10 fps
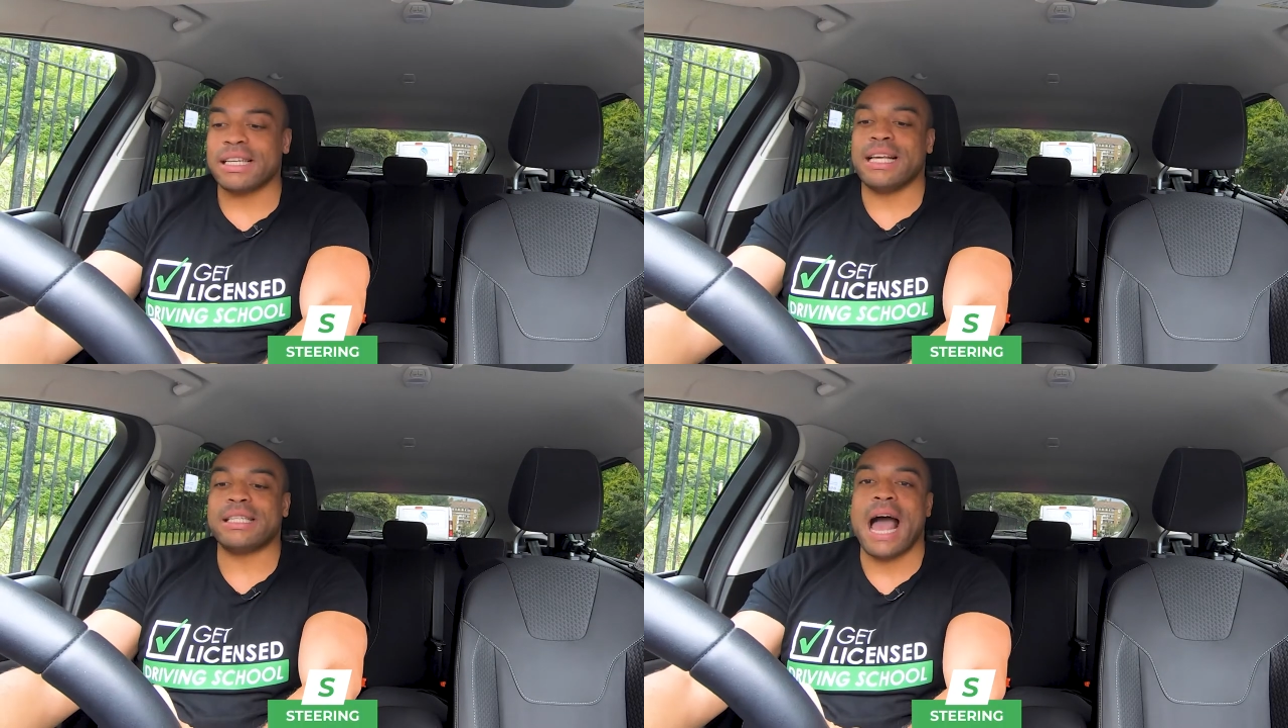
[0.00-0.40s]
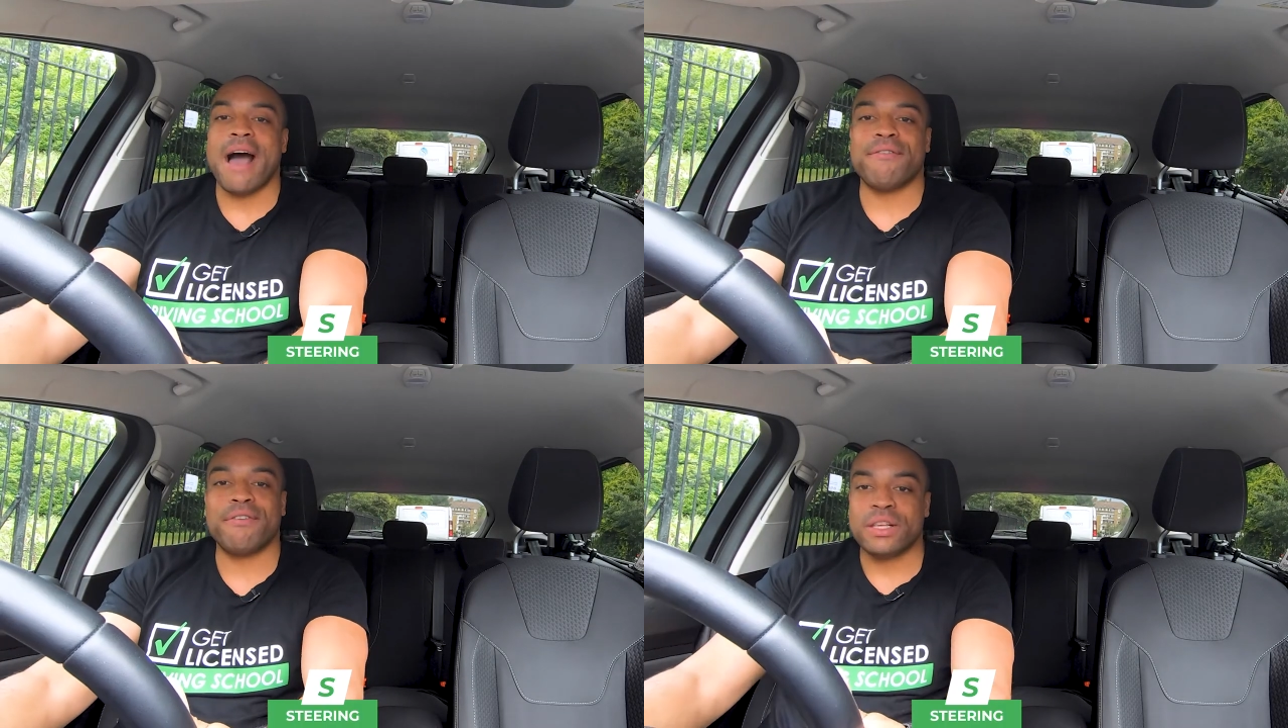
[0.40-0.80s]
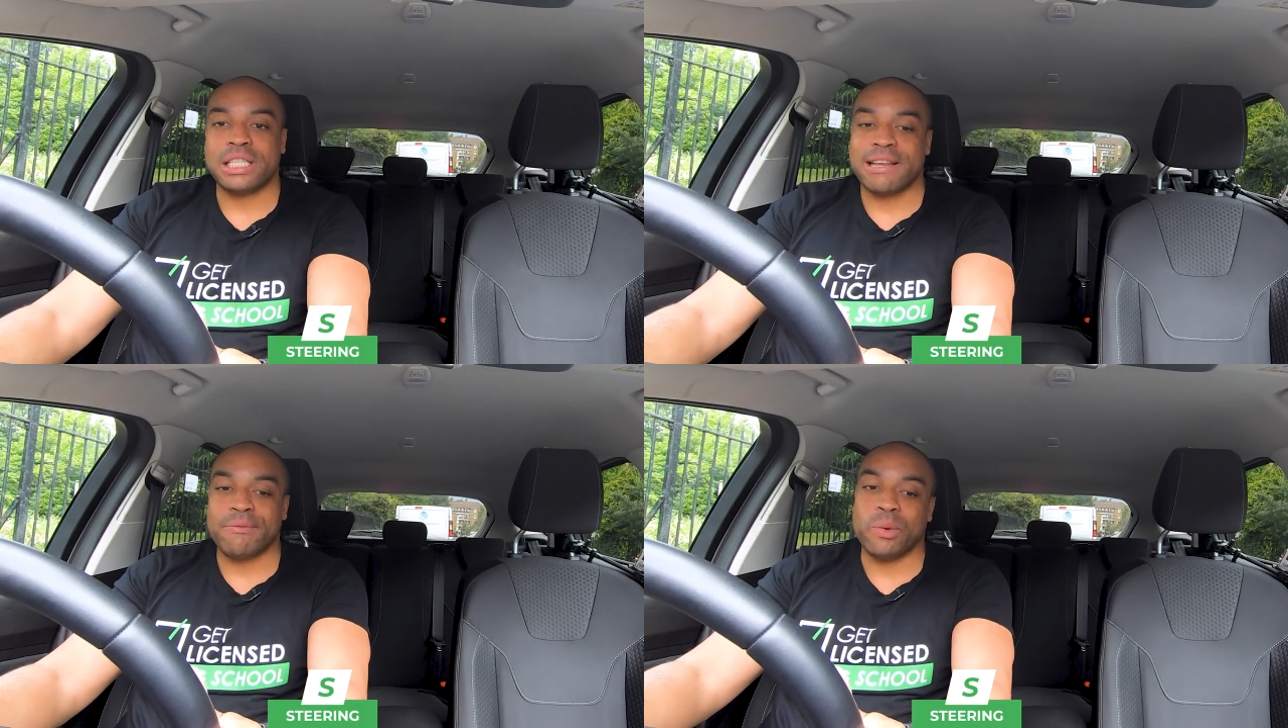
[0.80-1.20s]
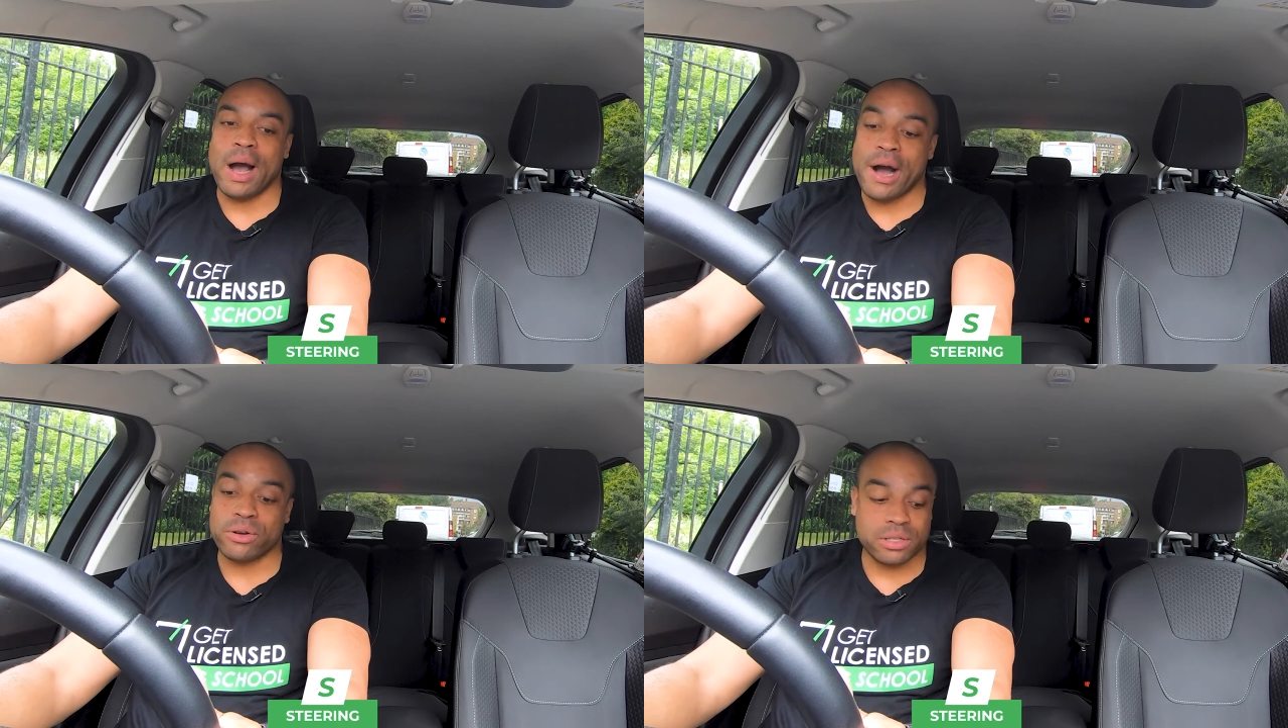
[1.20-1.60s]
Let's have the steering wheel
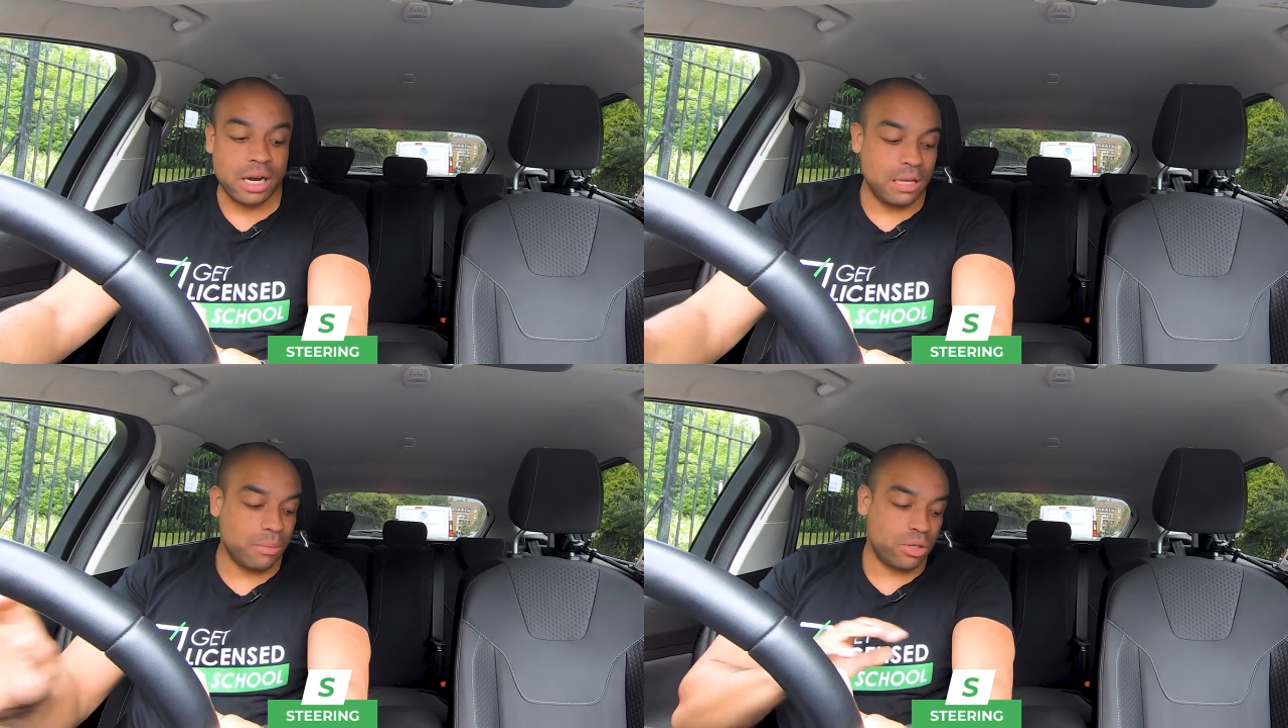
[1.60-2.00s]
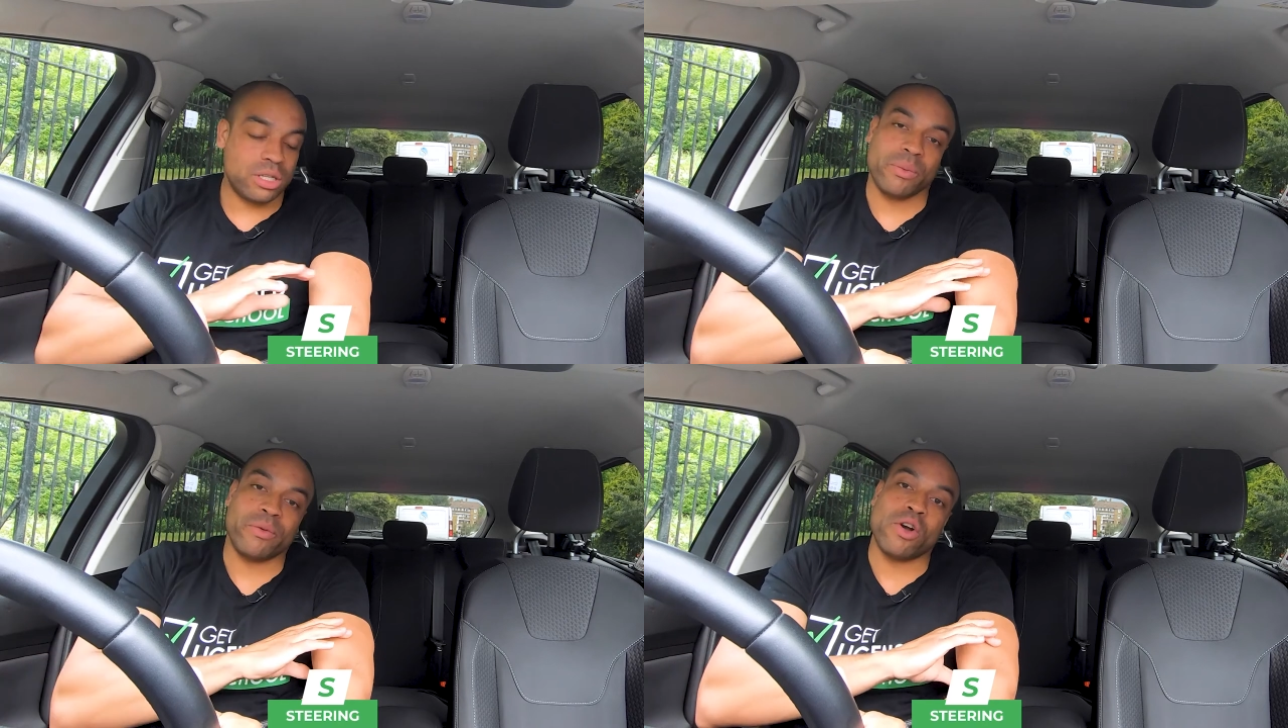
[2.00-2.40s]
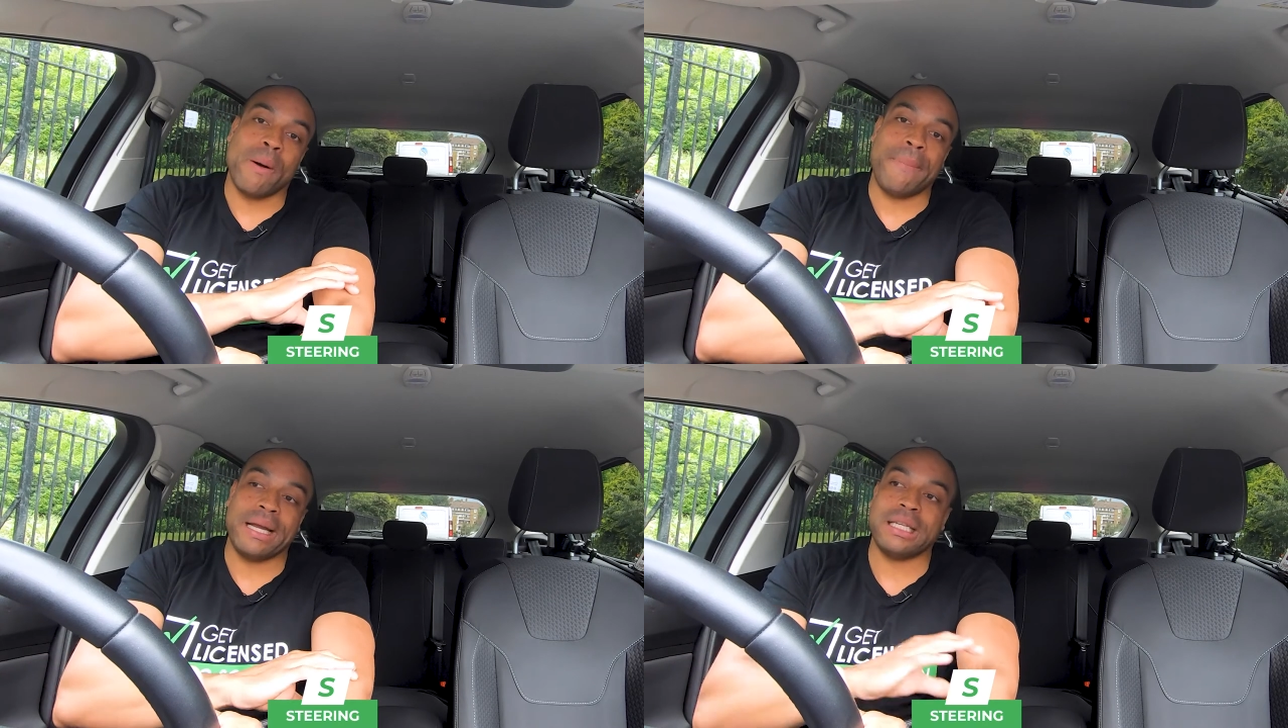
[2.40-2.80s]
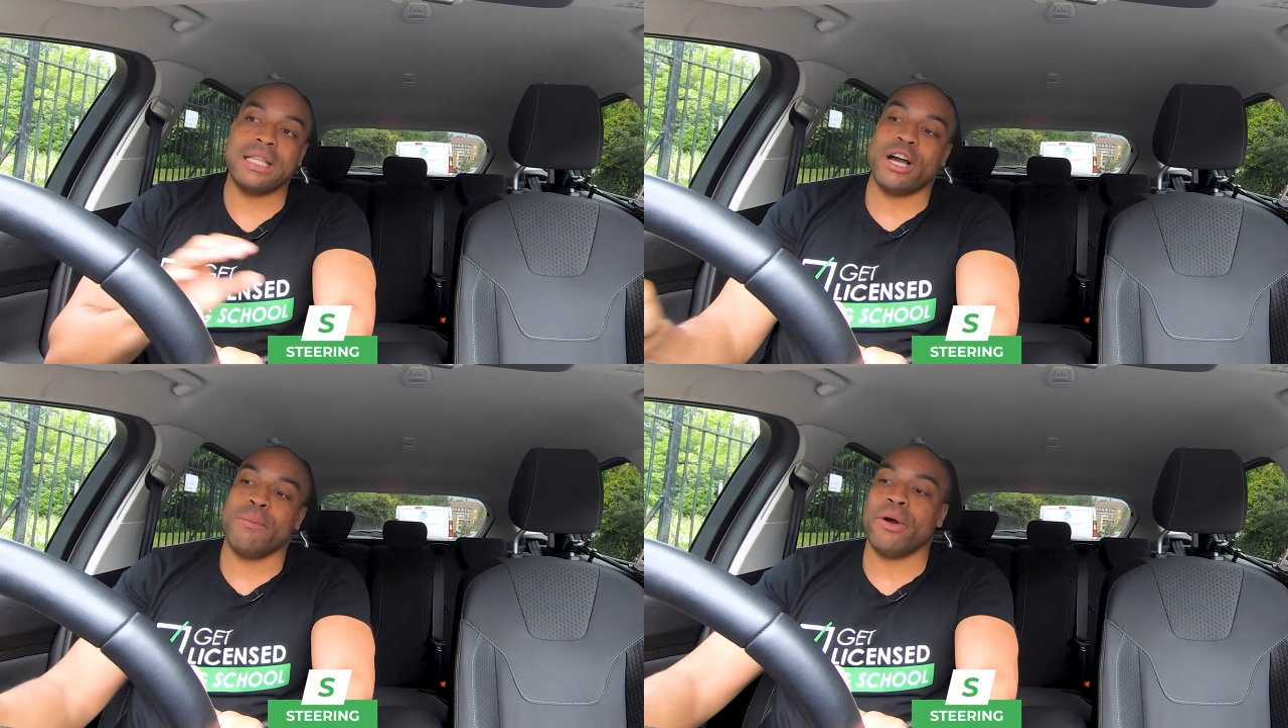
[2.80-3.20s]
out slightly more so that we've got a bend in
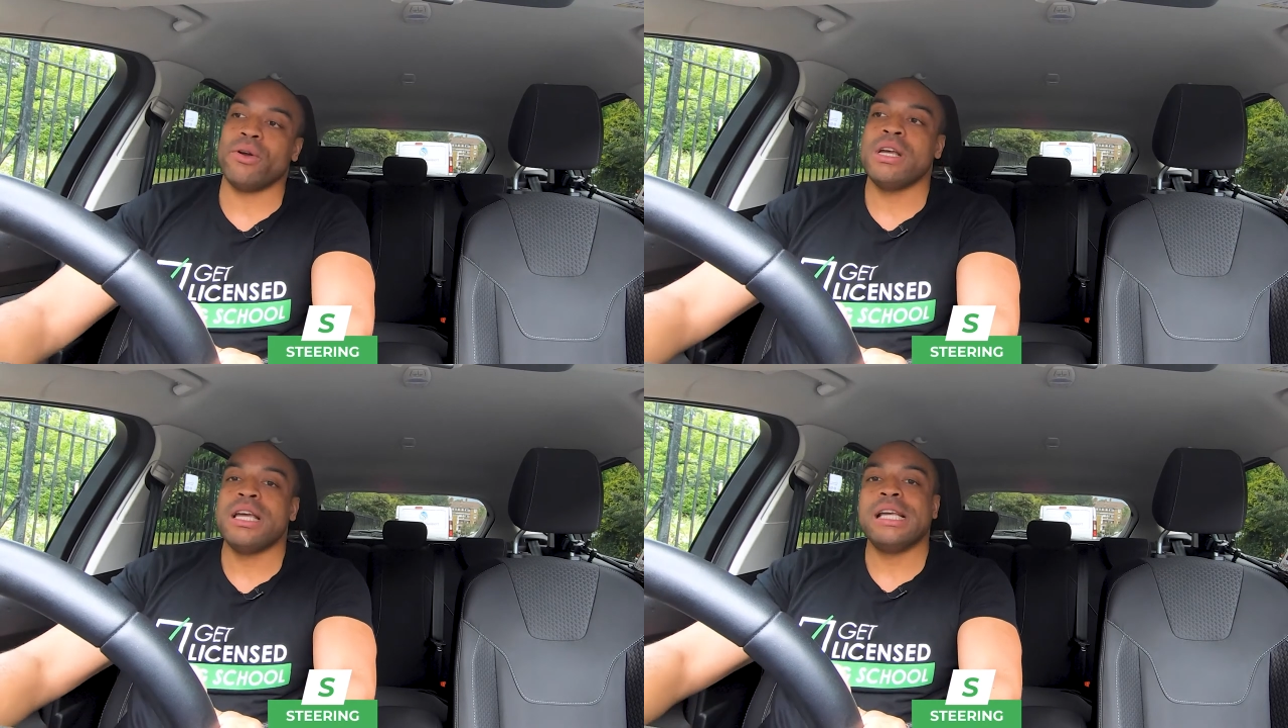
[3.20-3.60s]
the elbow.